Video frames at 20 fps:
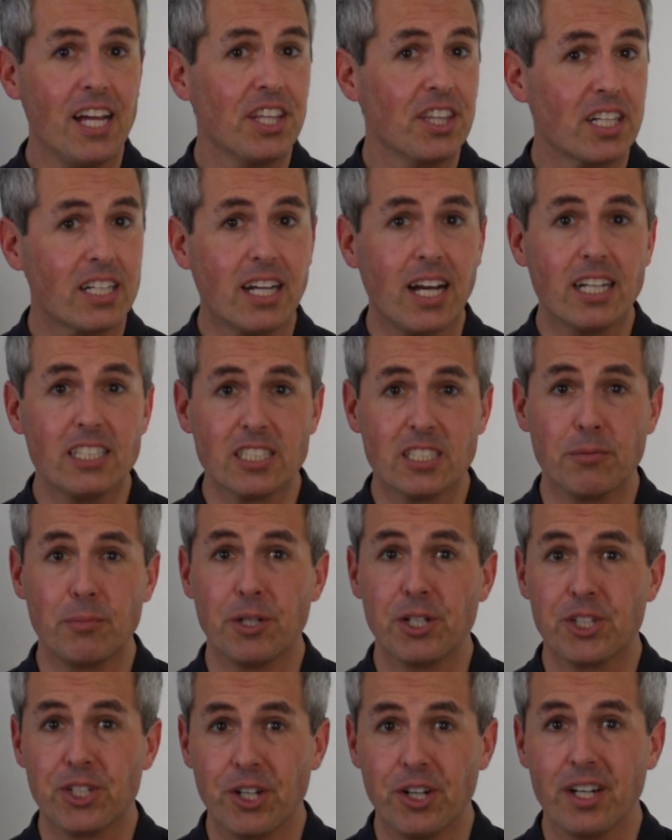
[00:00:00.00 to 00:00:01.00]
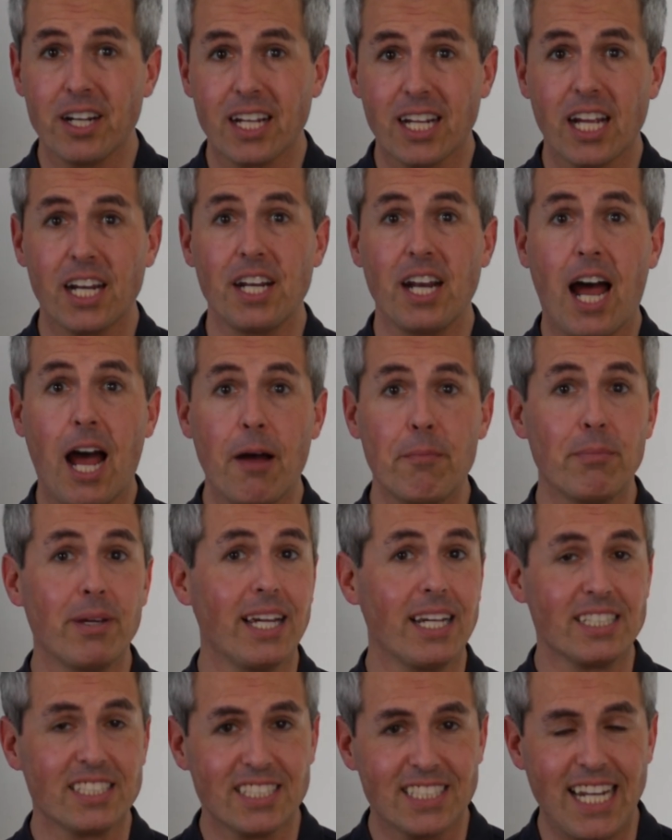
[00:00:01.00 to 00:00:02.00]
The customer journey cannot be
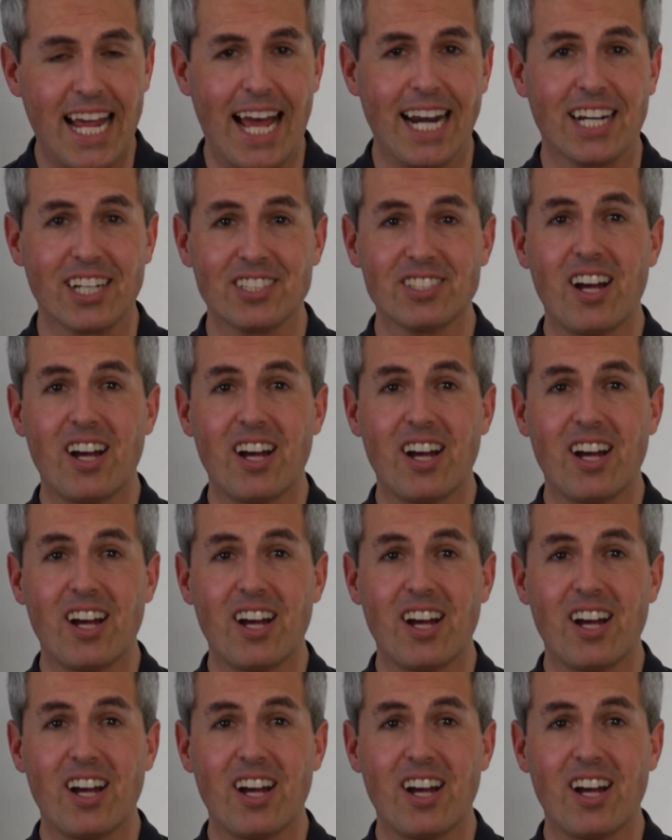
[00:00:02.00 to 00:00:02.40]
a static